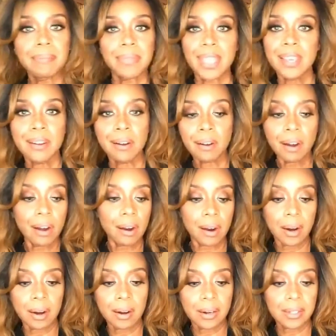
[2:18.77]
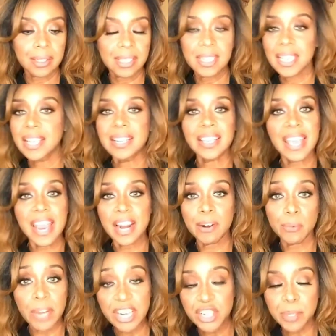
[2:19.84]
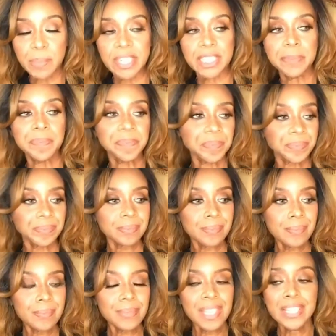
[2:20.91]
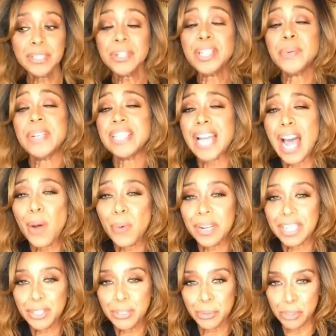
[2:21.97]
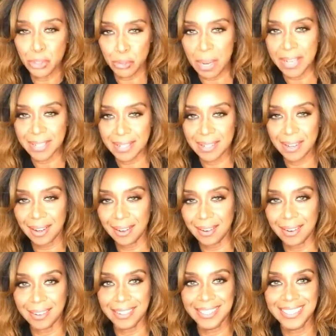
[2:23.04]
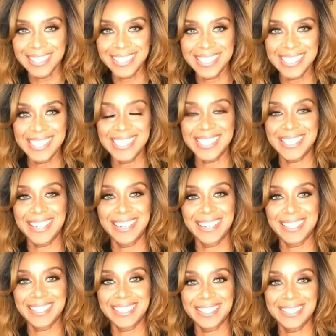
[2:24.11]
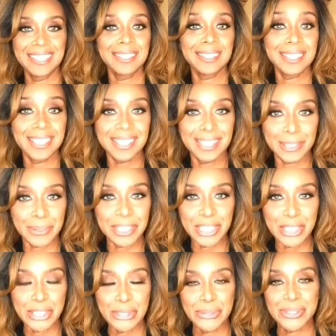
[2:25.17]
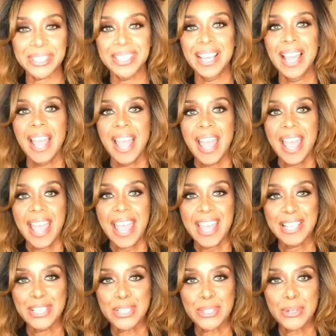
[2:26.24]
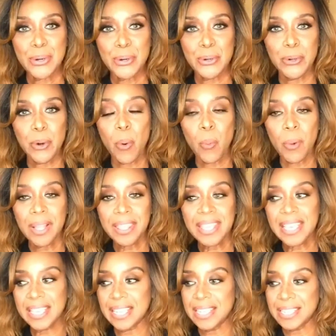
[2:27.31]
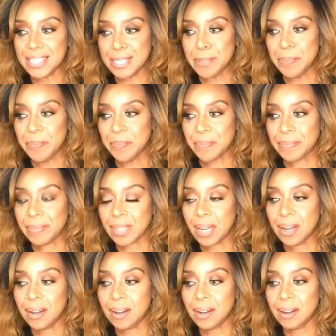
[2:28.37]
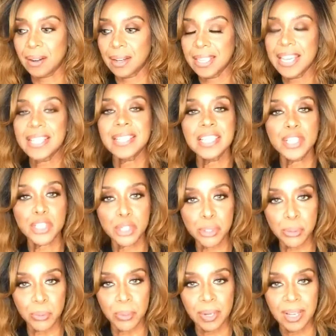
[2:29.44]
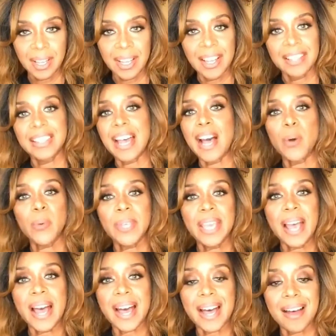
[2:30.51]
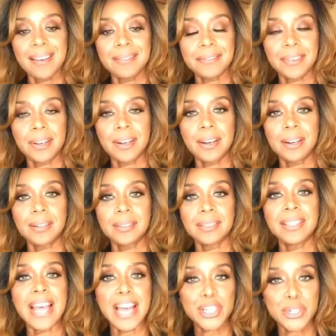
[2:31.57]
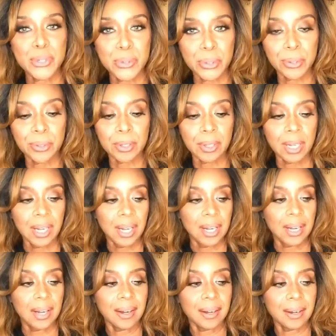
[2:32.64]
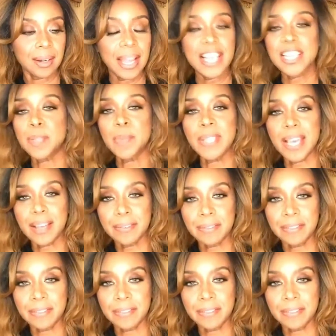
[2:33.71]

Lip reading: our skincare regimen. So anyways, I wanted to address these little issues. And so one thing is, yes, it's true that we have natural SPF